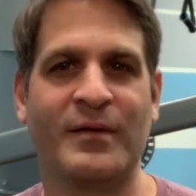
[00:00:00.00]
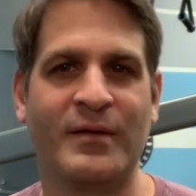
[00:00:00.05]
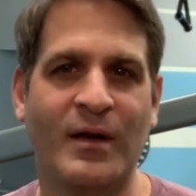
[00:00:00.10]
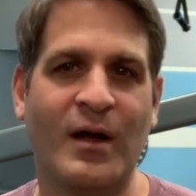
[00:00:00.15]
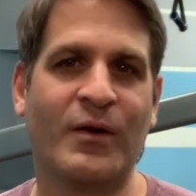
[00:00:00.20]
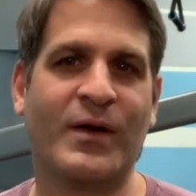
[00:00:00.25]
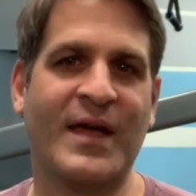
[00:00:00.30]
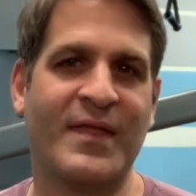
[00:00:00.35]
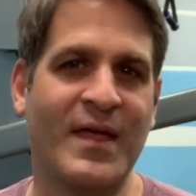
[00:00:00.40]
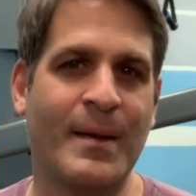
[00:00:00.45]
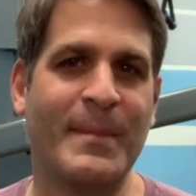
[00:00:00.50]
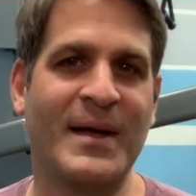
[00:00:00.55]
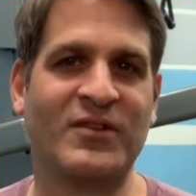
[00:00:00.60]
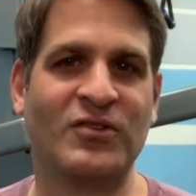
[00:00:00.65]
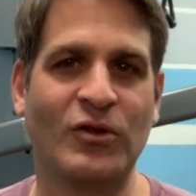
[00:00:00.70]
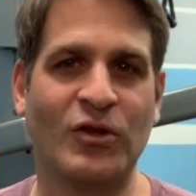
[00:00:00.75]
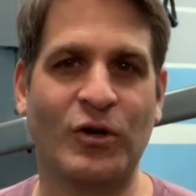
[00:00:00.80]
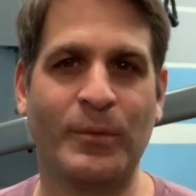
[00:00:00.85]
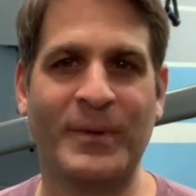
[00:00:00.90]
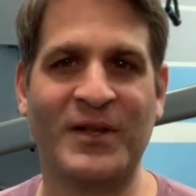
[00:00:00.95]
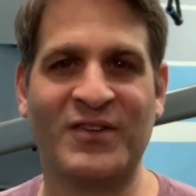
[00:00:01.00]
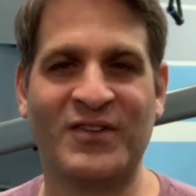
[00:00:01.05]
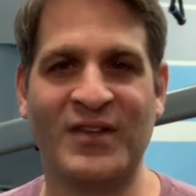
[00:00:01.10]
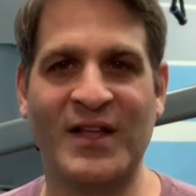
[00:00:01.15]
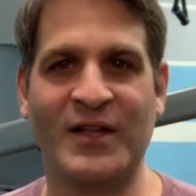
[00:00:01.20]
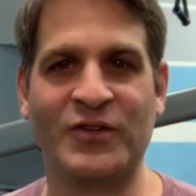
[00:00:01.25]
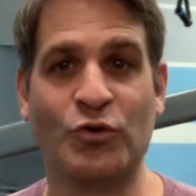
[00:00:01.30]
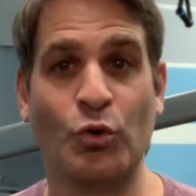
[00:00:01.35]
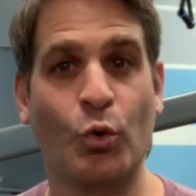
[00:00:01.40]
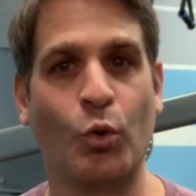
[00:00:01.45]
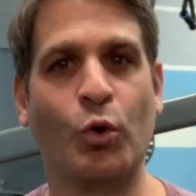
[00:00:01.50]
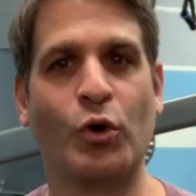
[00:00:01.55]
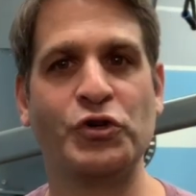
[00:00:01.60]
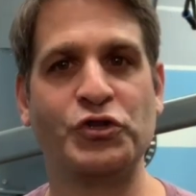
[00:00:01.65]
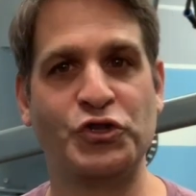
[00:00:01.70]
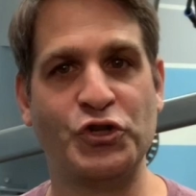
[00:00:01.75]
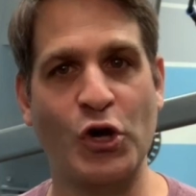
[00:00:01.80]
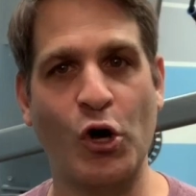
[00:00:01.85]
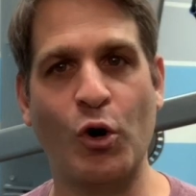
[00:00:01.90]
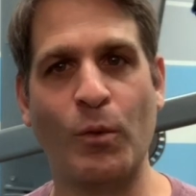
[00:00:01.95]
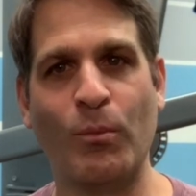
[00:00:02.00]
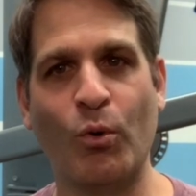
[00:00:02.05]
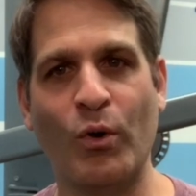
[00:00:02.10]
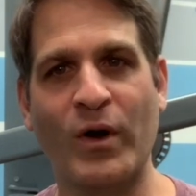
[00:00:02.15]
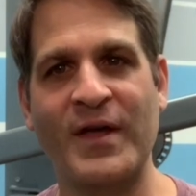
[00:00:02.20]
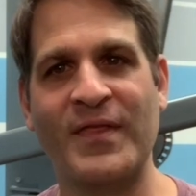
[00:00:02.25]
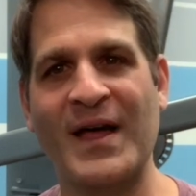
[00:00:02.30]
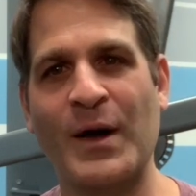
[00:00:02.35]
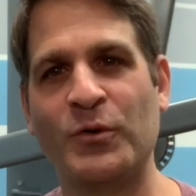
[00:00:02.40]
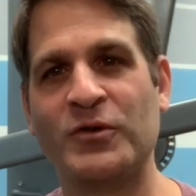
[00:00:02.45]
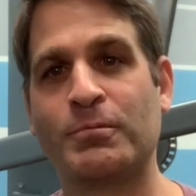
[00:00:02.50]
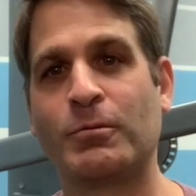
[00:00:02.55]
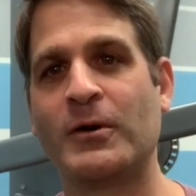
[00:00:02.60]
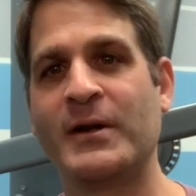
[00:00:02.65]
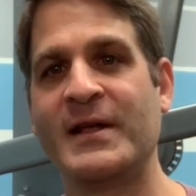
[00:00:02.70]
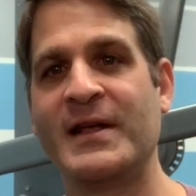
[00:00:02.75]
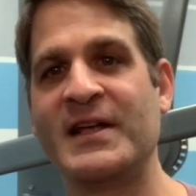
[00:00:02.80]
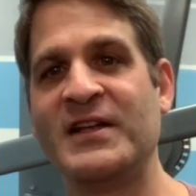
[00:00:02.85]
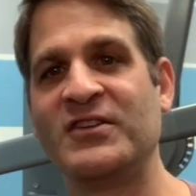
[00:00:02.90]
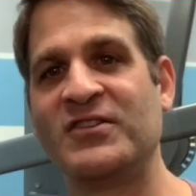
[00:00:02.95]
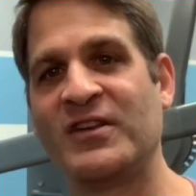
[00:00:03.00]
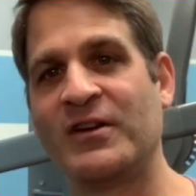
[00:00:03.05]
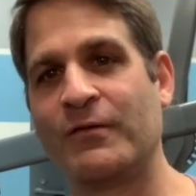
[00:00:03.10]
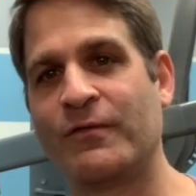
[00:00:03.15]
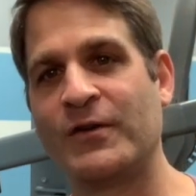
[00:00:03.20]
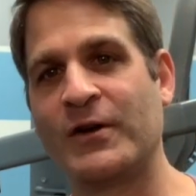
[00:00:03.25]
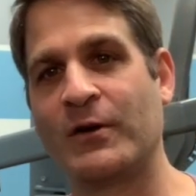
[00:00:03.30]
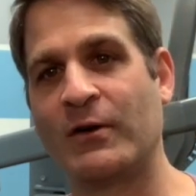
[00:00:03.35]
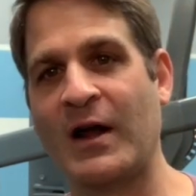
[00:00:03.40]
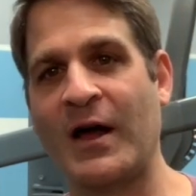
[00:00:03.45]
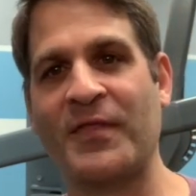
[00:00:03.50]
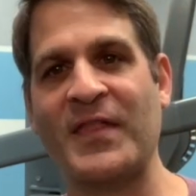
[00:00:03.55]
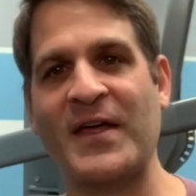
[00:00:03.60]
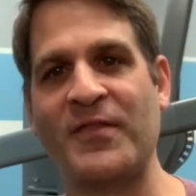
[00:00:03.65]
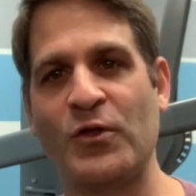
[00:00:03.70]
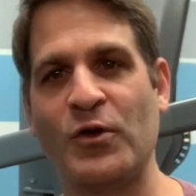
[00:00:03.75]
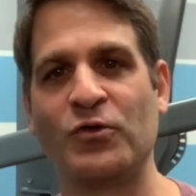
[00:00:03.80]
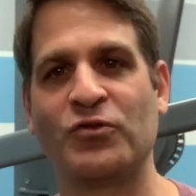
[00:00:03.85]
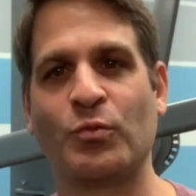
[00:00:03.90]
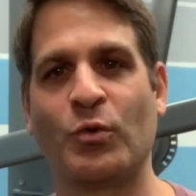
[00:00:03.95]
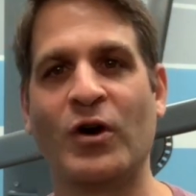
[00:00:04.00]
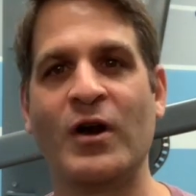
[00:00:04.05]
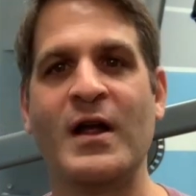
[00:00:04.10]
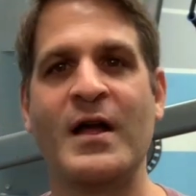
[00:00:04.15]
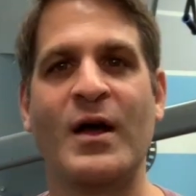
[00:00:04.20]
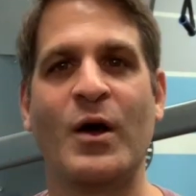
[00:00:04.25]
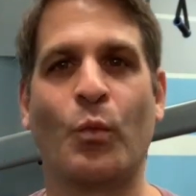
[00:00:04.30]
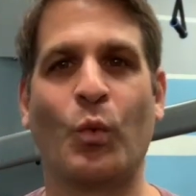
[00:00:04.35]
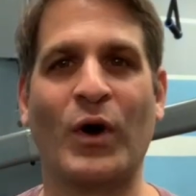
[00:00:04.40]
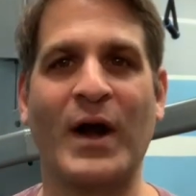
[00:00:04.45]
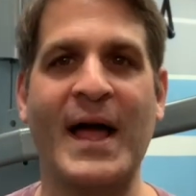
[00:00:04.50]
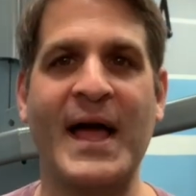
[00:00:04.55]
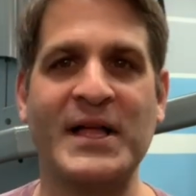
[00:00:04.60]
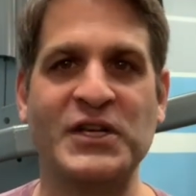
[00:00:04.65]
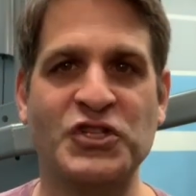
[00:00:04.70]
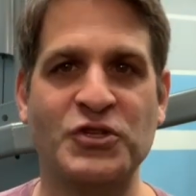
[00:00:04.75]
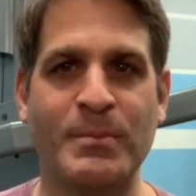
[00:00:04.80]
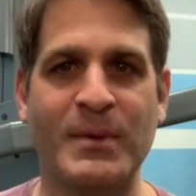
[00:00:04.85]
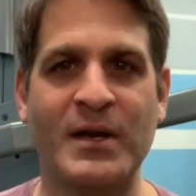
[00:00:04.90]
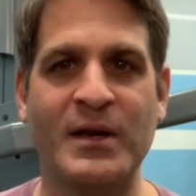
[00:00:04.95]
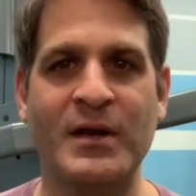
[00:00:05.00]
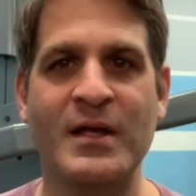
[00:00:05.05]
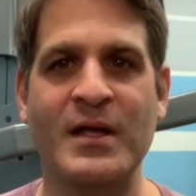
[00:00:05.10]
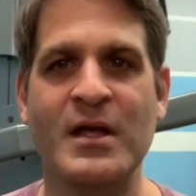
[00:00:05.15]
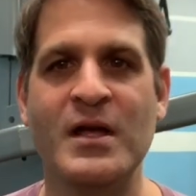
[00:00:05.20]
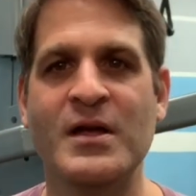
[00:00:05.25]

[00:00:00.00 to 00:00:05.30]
Okay, that makes a little bit of sense. Or Joe Boy, that was pretty easy to figure out that those were henchmen.